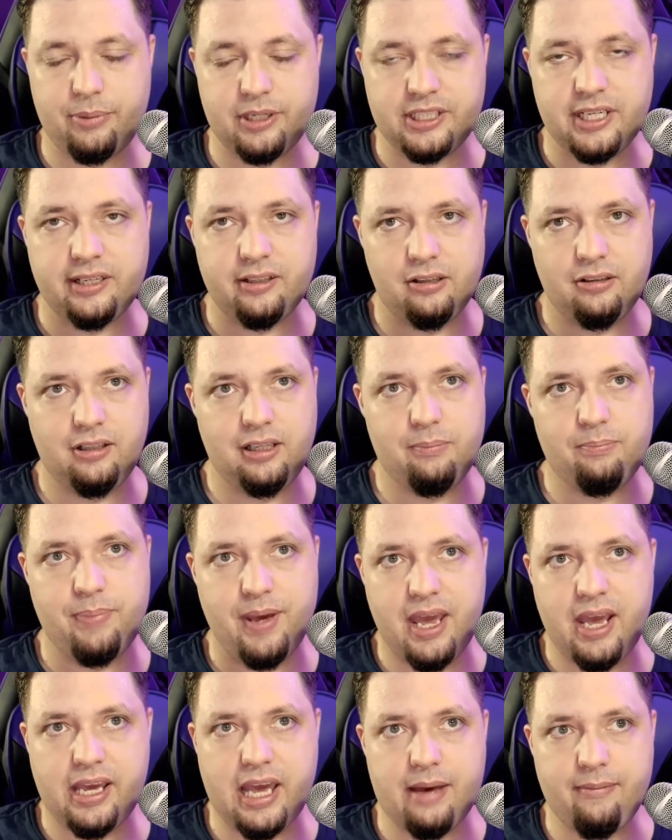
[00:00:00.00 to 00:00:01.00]
particularly
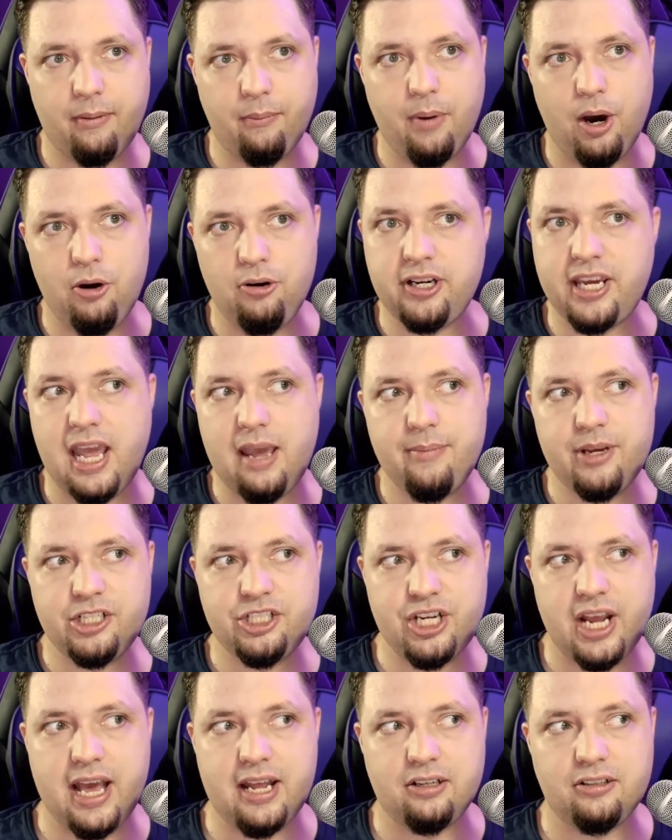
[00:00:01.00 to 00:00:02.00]
big MMO
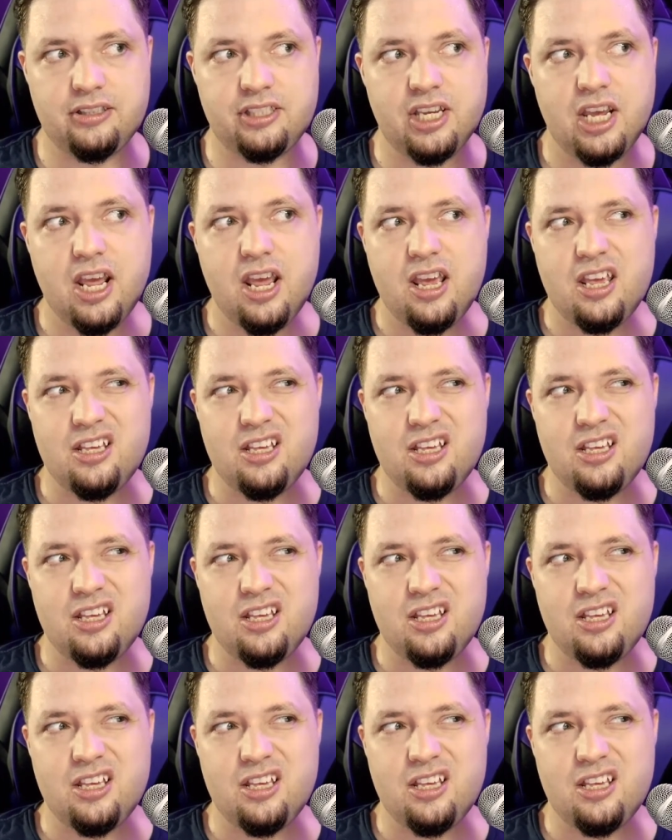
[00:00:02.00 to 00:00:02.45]
gaming channels,